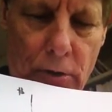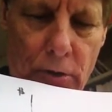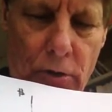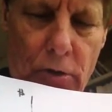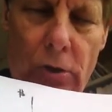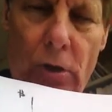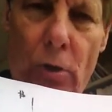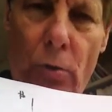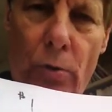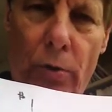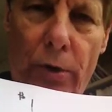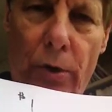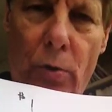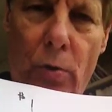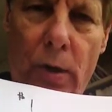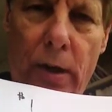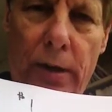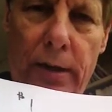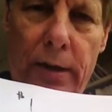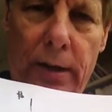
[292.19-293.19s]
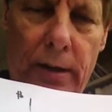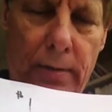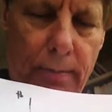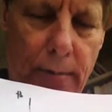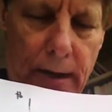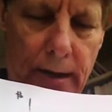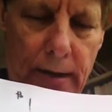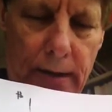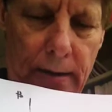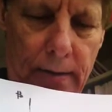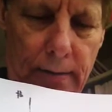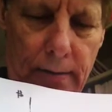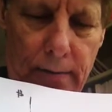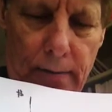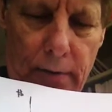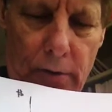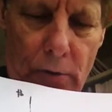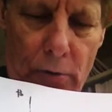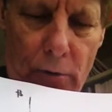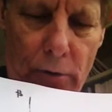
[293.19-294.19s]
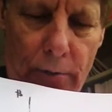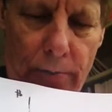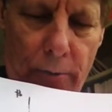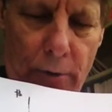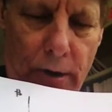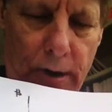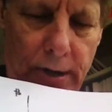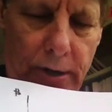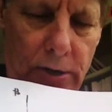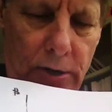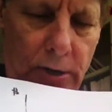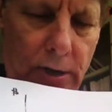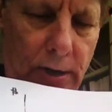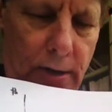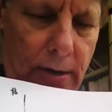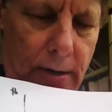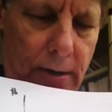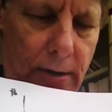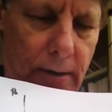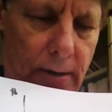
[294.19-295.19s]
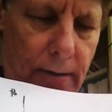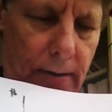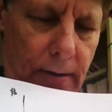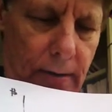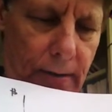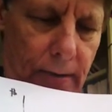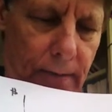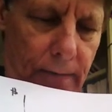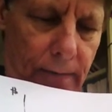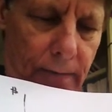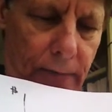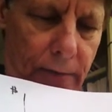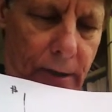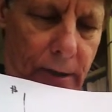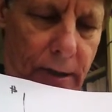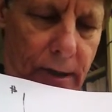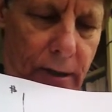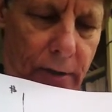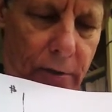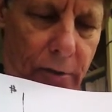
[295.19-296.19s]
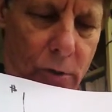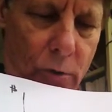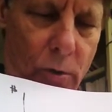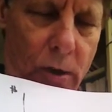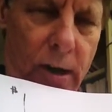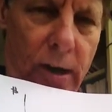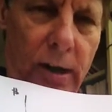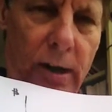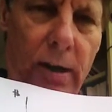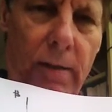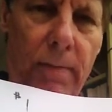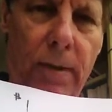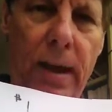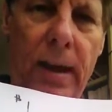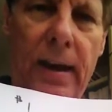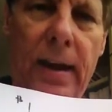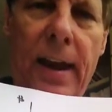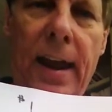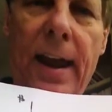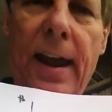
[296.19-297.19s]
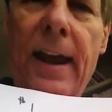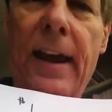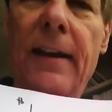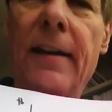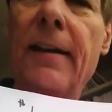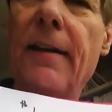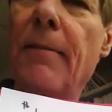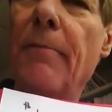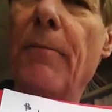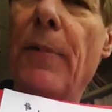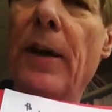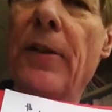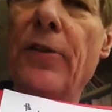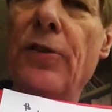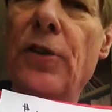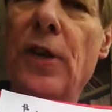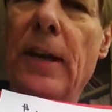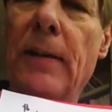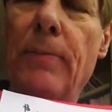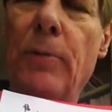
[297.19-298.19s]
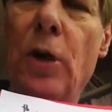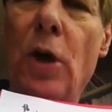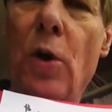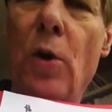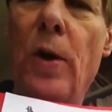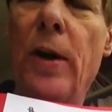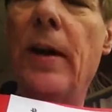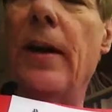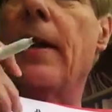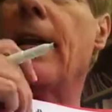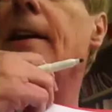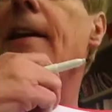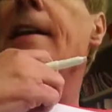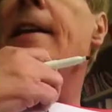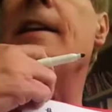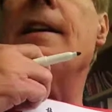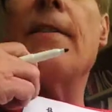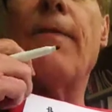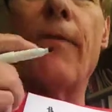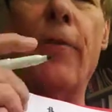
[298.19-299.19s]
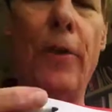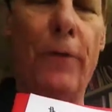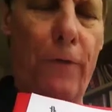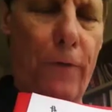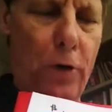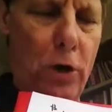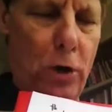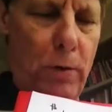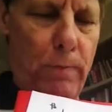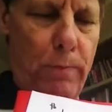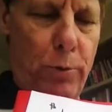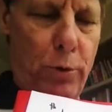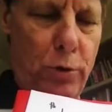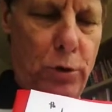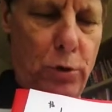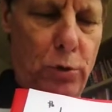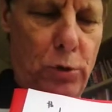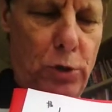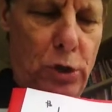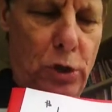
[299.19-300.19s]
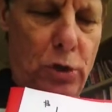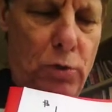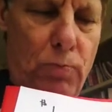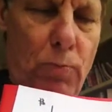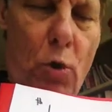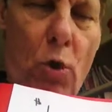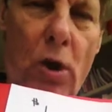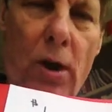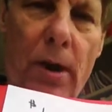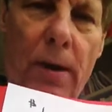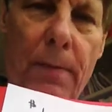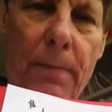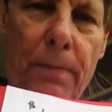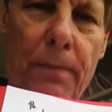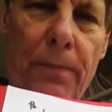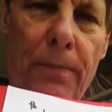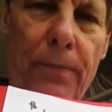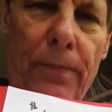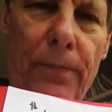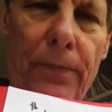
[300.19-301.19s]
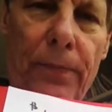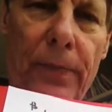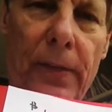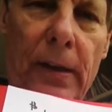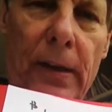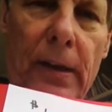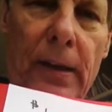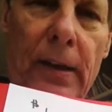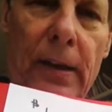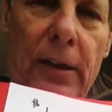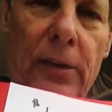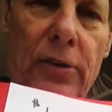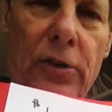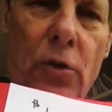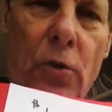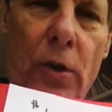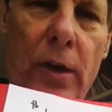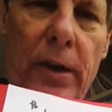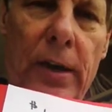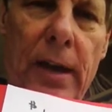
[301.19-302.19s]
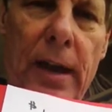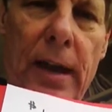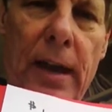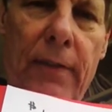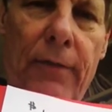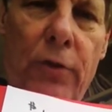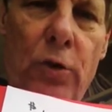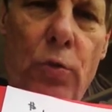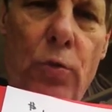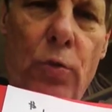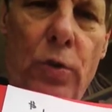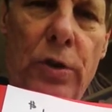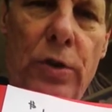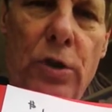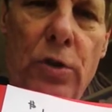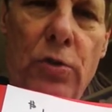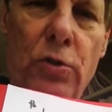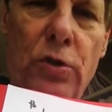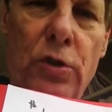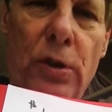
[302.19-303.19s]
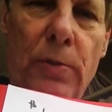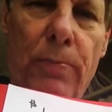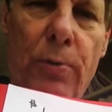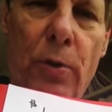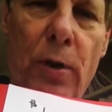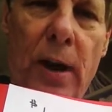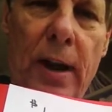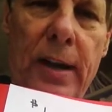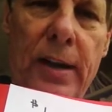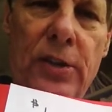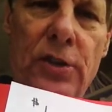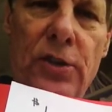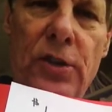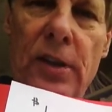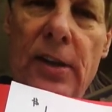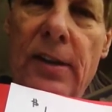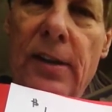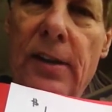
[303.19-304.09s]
the lower the quantity demanded, the lower the price, the higher the quantity demanded, and by the same token, if the firm produces more, is going to have to reduce the price